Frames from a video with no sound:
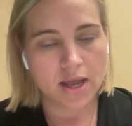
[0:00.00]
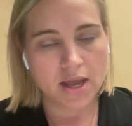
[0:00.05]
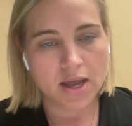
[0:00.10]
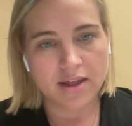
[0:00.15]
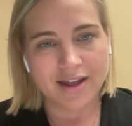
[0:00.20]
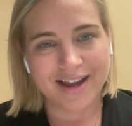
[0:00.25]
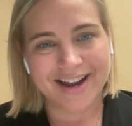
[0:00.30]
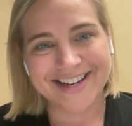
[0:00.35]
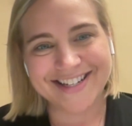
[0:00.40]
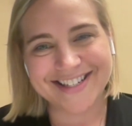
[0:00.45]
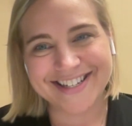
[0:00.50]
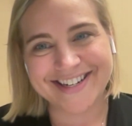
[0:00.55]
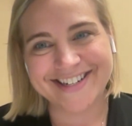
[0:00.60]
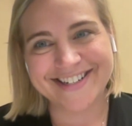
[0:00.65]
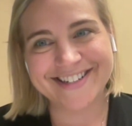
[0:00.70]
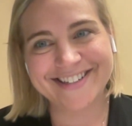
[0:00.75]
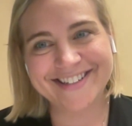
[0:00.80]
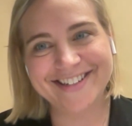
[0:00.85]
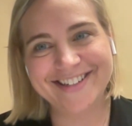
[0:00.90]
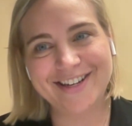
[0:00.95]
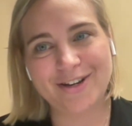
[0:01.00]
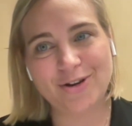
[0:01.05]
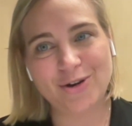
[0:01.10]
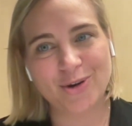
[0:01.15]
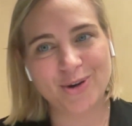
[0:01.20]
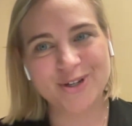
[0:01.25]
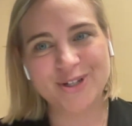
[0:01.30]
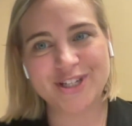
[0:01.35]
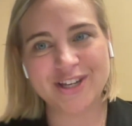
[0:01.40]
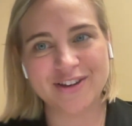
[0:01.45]
like I said,
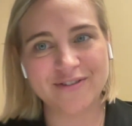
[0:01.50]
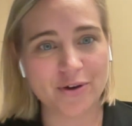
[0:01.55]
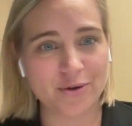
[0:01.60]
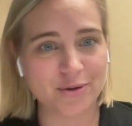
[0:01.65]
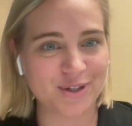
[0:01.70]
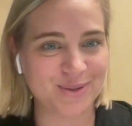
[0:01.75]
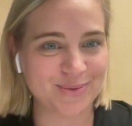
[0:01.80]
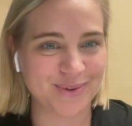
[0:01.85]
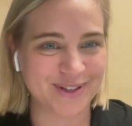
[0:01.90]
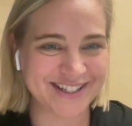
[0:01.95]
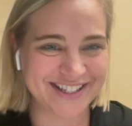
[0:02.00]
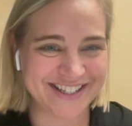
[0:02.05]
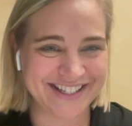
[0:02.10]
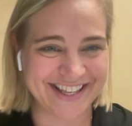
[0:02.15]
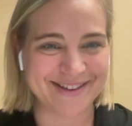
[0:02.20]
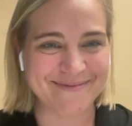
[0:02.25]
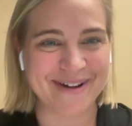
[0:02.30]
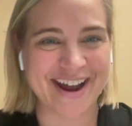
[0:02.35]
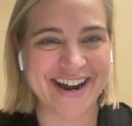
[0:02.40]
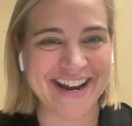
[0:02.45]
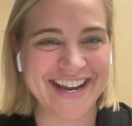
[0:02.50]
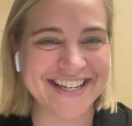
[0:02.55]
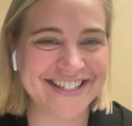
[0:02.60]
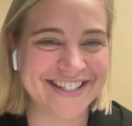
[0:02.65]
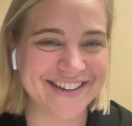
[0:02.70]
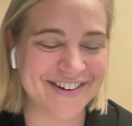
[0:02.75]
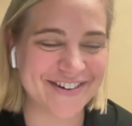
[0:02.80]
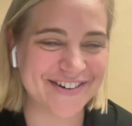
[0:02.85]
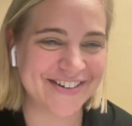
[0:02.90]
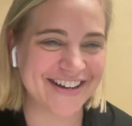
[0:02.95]
your CFO just wants to see the money,
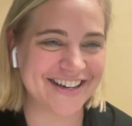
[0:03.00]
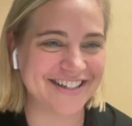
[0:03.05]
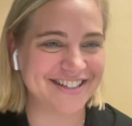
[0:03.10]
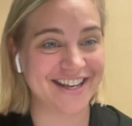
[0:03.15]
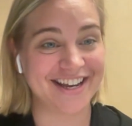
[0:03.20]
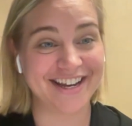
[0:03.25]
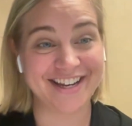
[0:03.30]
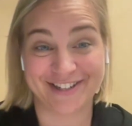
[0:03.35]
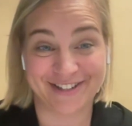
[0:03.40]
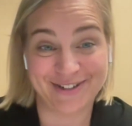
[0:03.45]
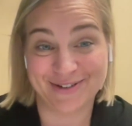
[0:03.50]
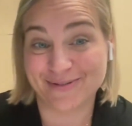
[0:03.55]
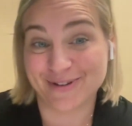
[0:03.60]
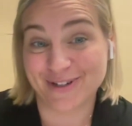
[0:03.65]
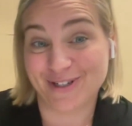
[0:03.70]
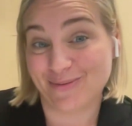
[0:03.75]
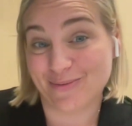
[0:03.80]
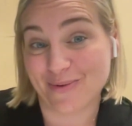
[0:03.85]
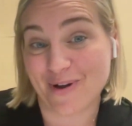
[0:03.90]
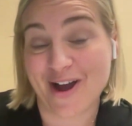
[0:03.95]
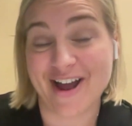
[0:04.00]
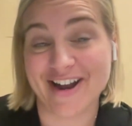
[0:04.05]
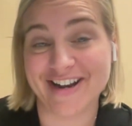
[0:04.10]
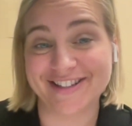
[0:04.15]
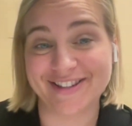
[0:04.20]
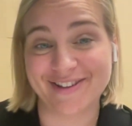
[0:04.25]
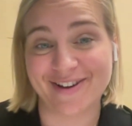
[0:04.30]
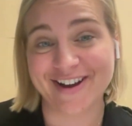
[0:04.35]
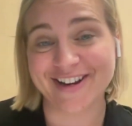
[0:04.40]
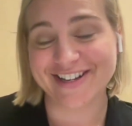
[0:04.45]
so he's like, do what you want as
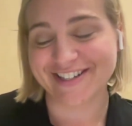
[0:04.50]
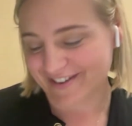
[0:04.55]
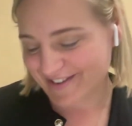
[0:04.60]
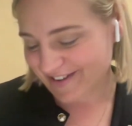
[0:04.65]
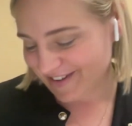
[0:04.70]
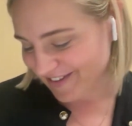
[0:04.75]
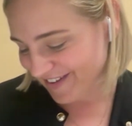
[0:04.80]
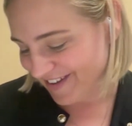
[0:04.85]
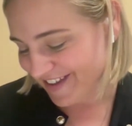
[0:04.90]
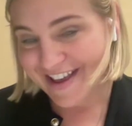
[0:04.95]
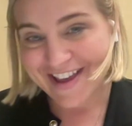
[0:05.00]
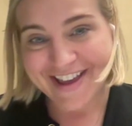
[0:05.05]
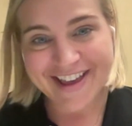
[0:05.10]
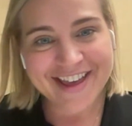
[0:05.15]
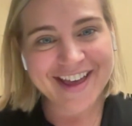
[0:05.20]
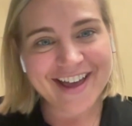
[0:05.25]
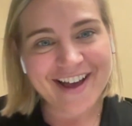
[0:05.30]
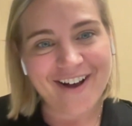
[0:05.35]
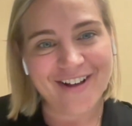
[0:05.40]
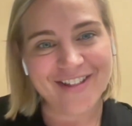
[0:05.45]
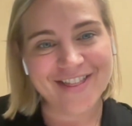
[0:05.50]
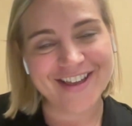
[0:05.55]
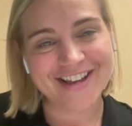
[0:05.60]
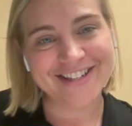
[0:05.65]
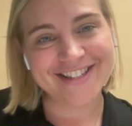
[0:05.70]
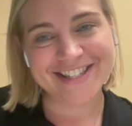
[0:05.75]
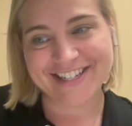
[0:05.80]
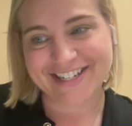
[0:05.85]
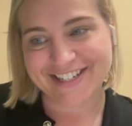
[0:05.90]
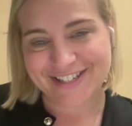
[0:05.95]
long as all things
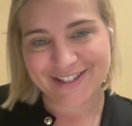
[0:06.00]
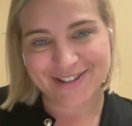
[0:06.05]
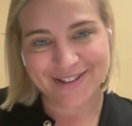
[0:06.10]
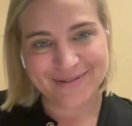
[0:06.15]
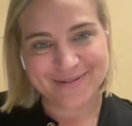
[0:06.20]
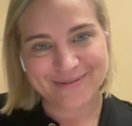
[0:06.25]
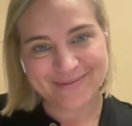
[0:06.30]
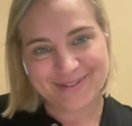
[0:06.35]
lead to the